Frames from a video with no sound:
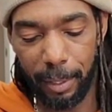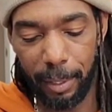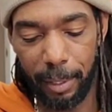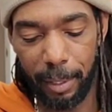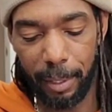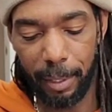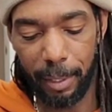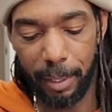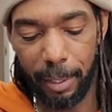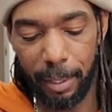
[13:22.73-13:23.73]

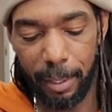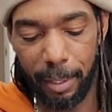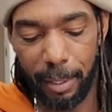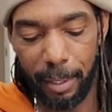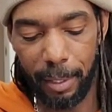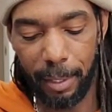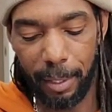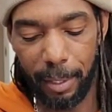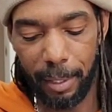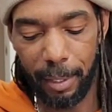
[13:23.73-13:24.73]

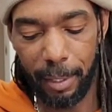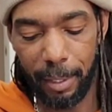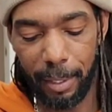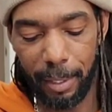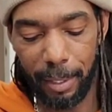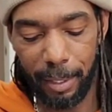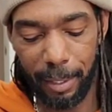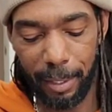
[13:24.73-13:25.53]
(silence)